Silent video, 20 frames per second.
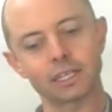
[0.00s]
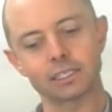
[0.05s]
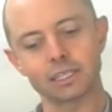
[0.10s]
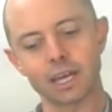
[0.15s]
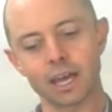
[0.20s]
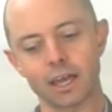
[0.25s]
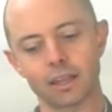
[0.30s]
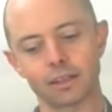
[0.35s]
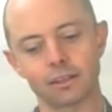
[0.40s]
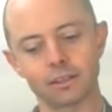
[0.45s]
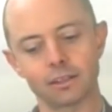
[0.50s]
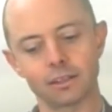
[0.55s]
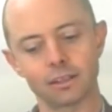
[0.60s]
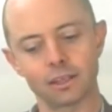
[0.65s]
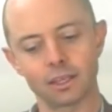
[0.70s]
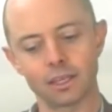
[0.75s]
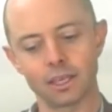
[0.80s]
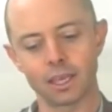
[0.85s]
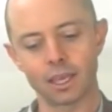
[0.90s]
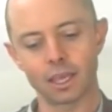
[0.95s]
done.
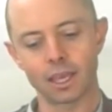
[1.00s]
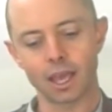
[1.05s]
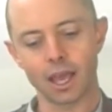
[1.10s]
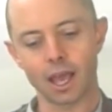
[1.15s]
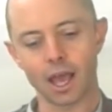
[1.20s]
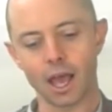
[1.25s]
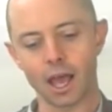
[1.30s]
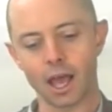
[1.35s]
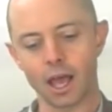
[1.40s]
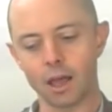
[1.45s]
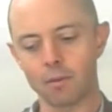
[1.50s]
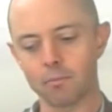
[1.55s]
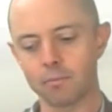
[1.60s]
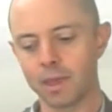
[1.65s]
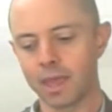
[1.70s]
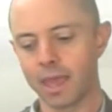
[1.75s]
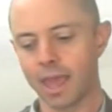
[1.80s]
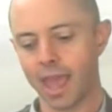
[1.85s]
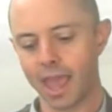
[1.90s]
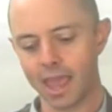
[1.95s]

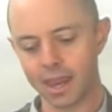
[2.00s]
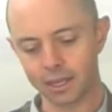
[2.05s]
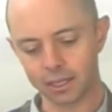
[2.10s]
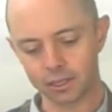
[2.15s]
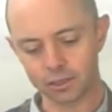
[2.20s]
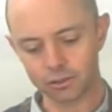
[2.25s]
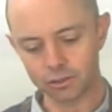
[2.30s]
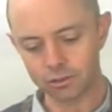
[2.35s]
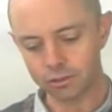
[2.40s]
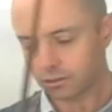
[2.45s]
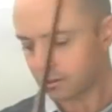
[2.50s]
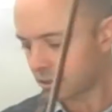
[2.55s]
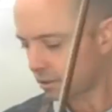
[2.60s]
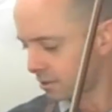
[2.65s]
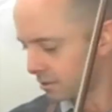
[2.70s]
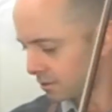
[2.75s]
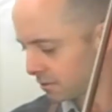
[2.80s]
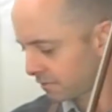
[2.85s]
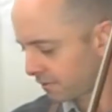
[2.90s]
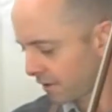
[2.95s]
And it uses
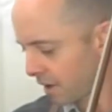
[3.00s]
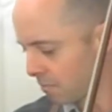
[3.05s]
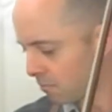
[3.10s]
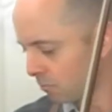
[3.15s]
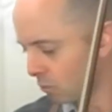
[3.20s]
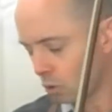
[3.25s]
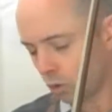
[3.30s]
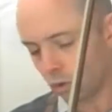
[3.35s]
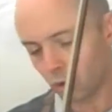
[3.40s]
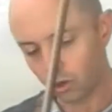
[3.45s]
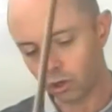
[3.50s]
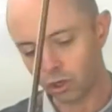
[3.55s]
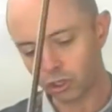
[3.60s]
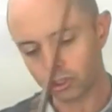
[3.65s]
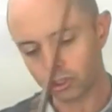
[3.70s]
sort of a more